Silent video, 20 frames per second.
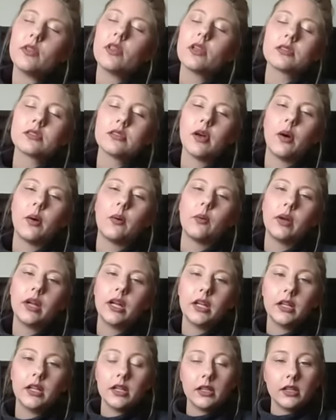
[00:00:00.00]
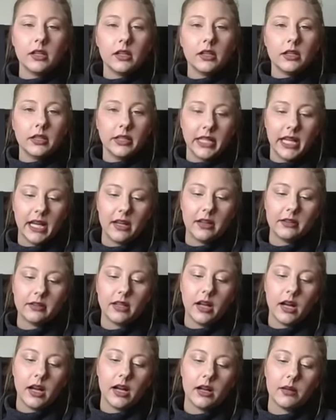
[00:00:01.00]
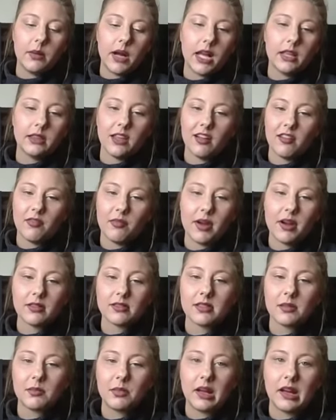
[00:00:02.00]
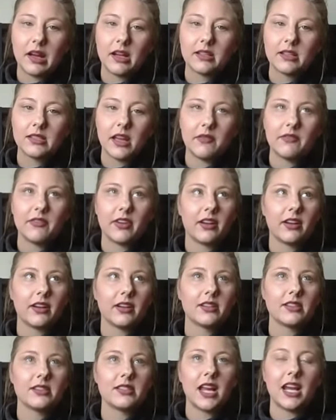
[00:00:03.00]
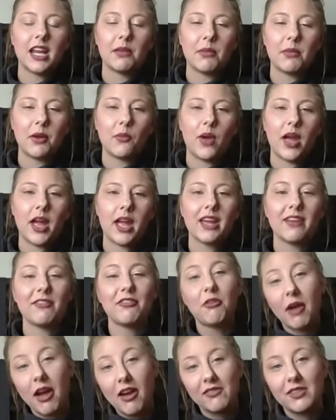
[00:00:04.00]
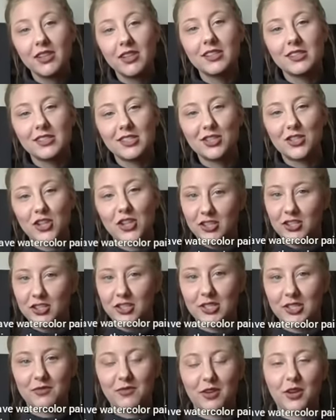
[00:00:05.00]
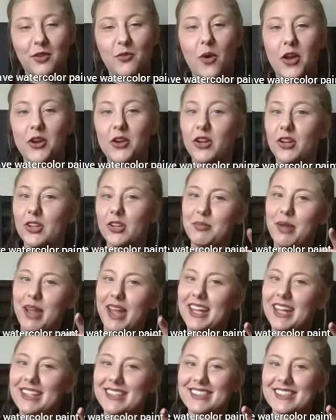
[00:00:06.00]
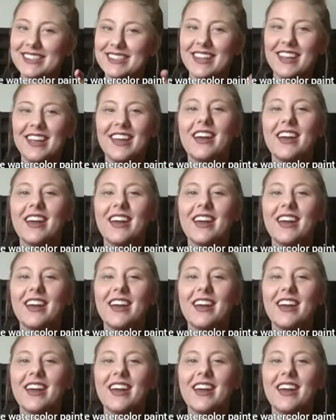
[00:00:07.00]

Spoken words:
So yeah, I love my art supplies. I'm very steady my way. If you have any suggestions for watercolor paints,